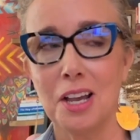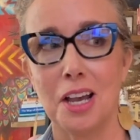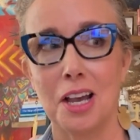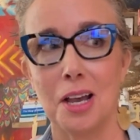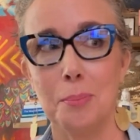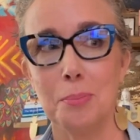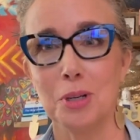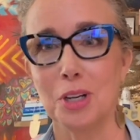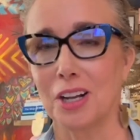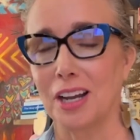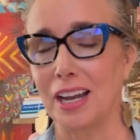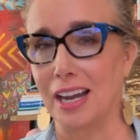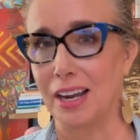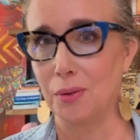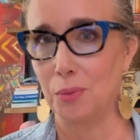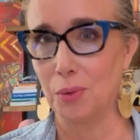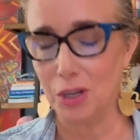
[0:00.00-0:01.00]
a book
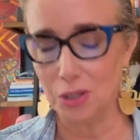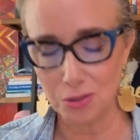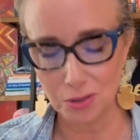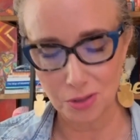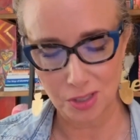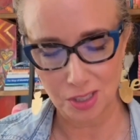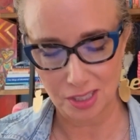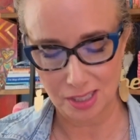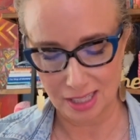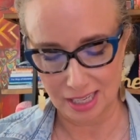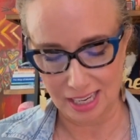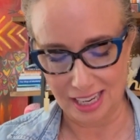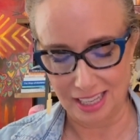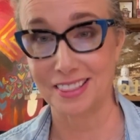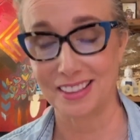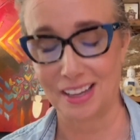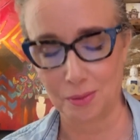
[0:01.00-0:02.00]
I wrote,
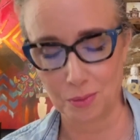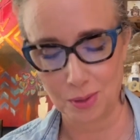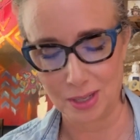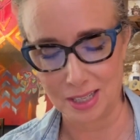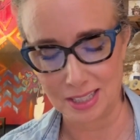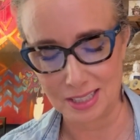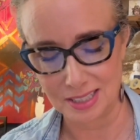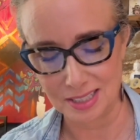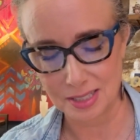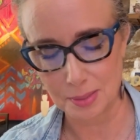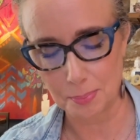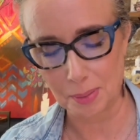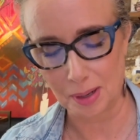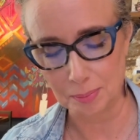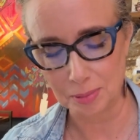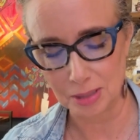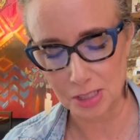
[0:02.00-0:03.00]
and that was
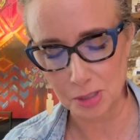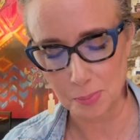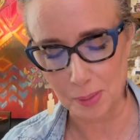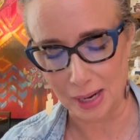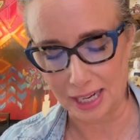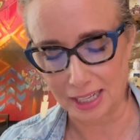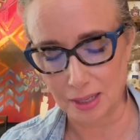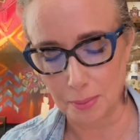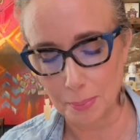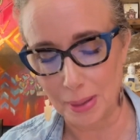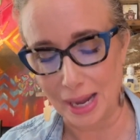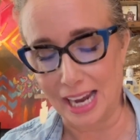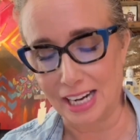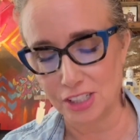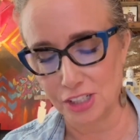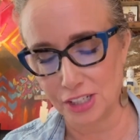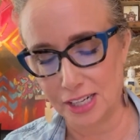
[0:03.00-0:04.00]
published by
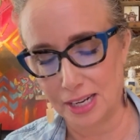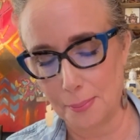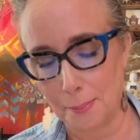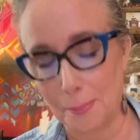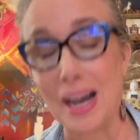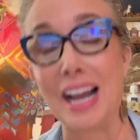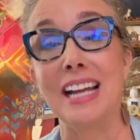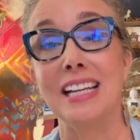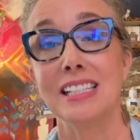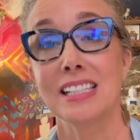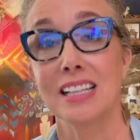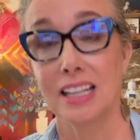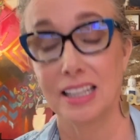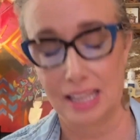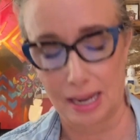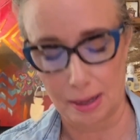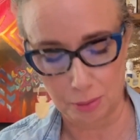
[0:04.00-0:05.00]
Compassionate Mind
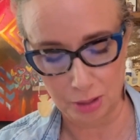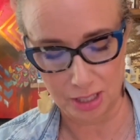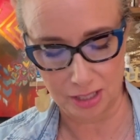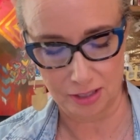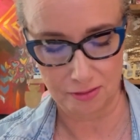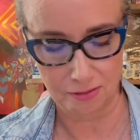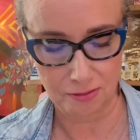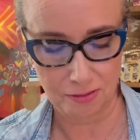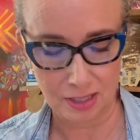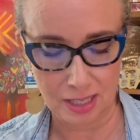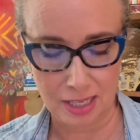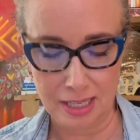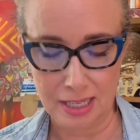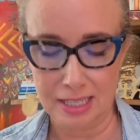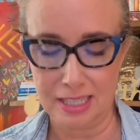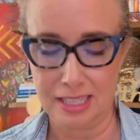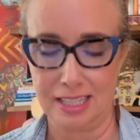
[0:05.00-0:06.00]
Collaborative
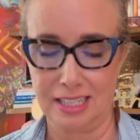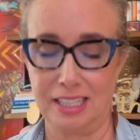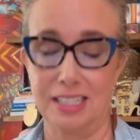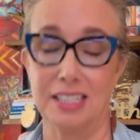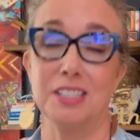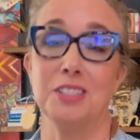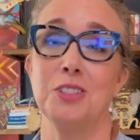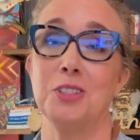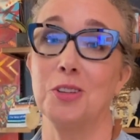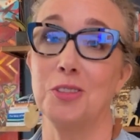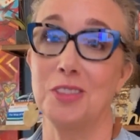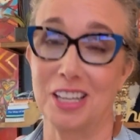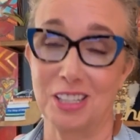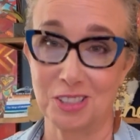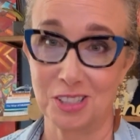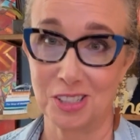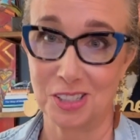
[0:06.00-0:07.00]
in two
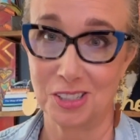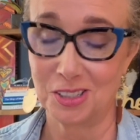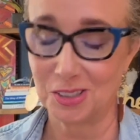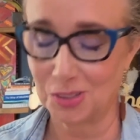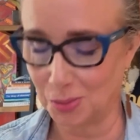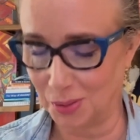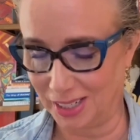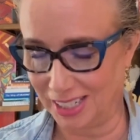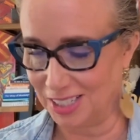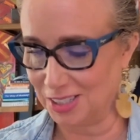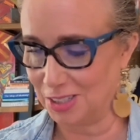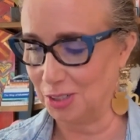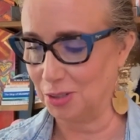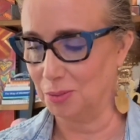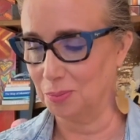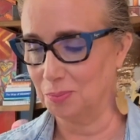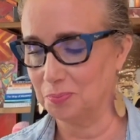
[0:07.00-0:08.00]
thousand
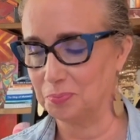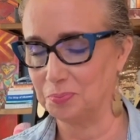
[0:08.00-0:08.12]
twenty-two.